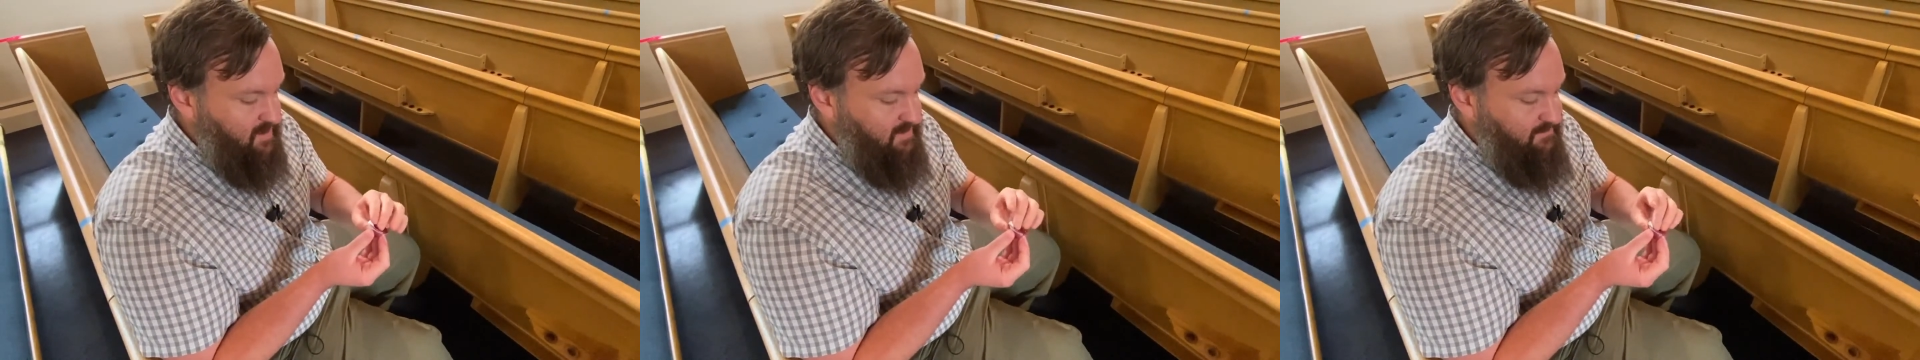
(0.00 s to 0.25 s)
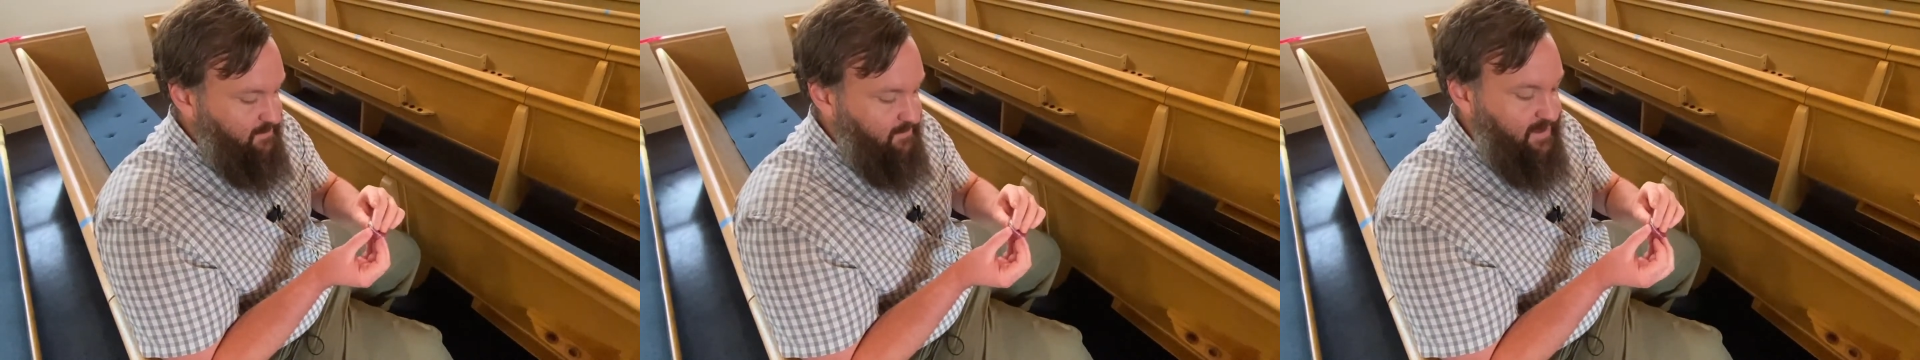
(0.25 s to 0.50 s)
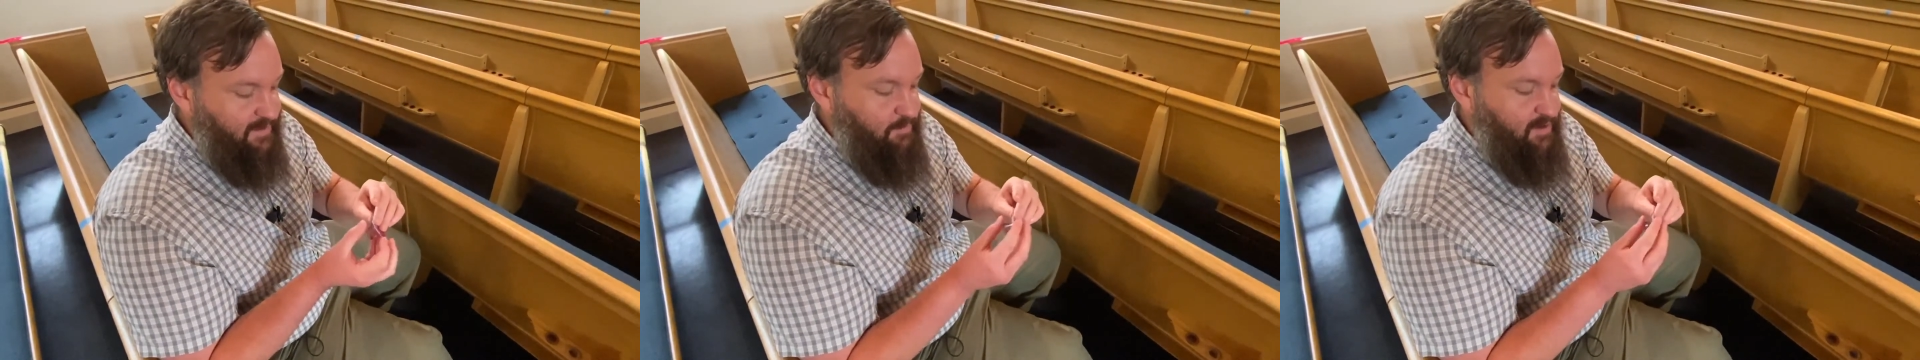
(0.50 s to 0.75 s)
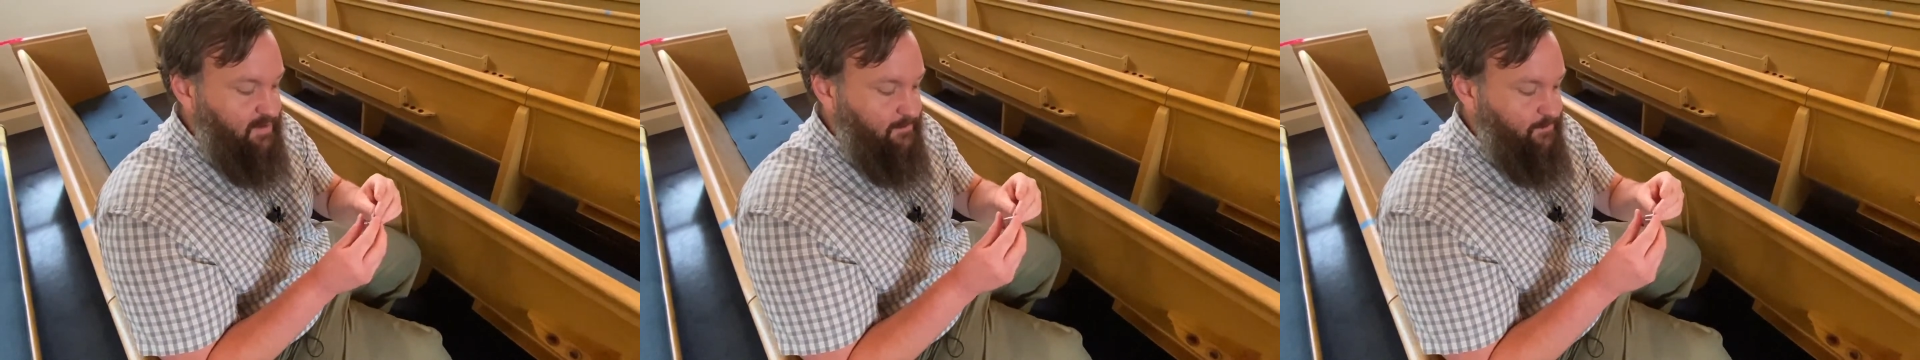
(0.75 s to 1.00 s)
If you're like
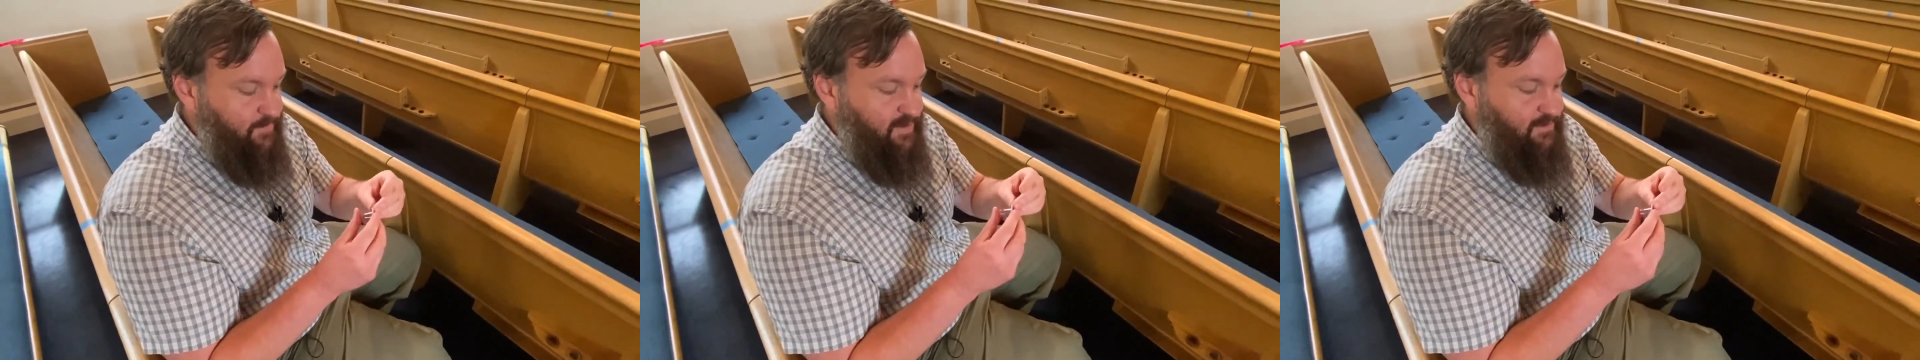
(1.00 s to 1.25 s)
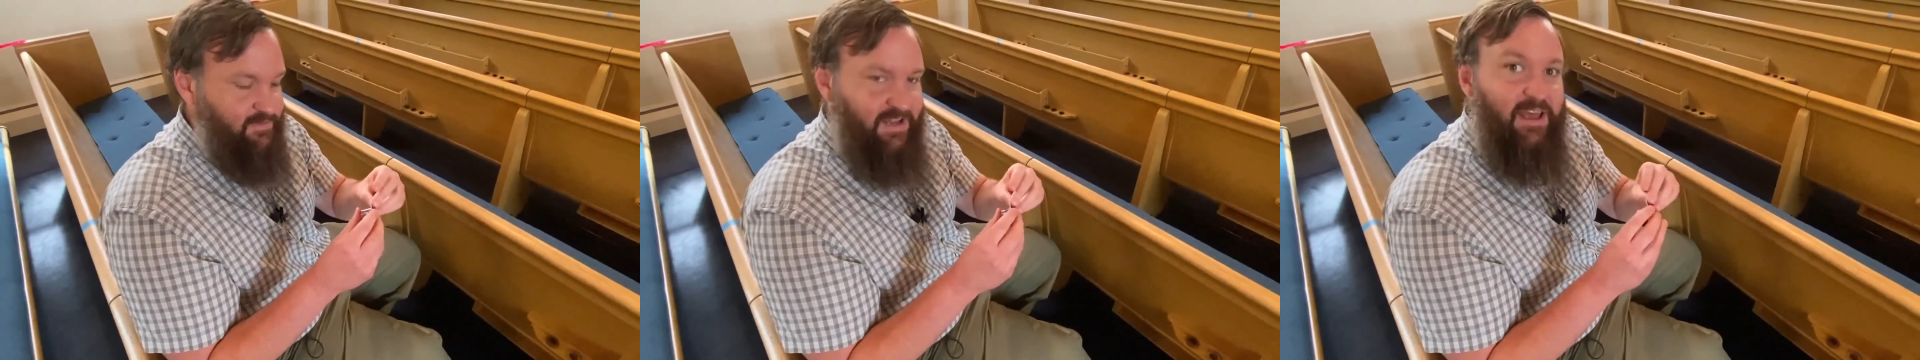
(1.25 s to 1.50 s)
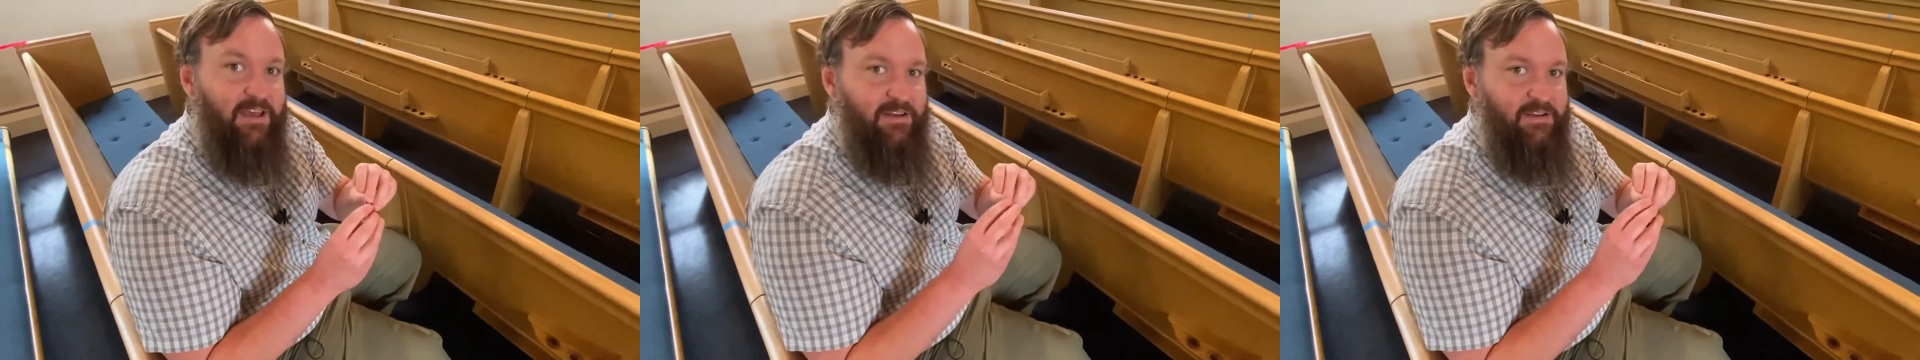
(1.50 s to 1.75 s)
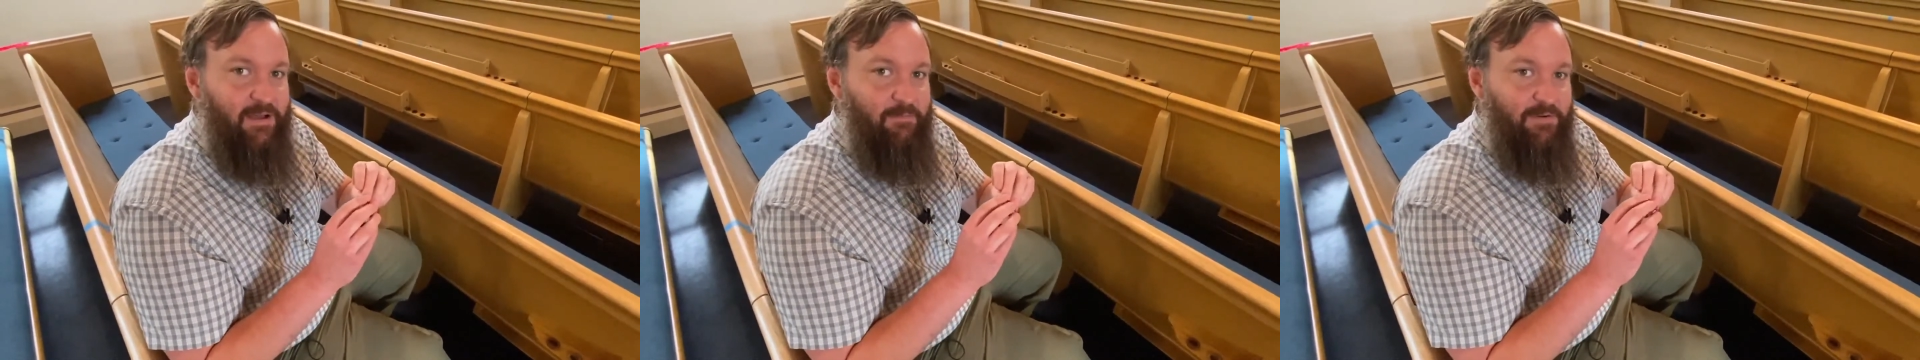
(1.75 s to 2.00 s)
me, it'll take
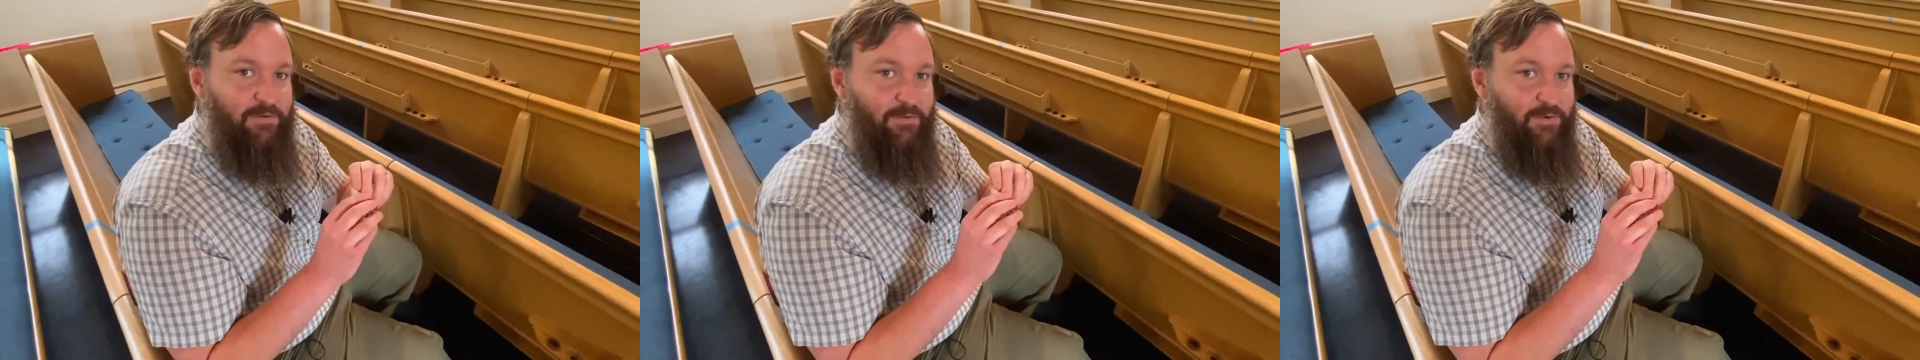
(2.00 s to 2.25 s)
a time or 2